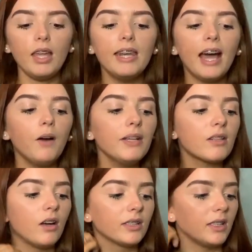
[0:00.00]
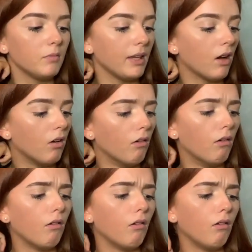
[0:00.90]
Now it's asking me,
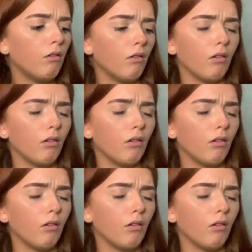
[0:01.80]
oh.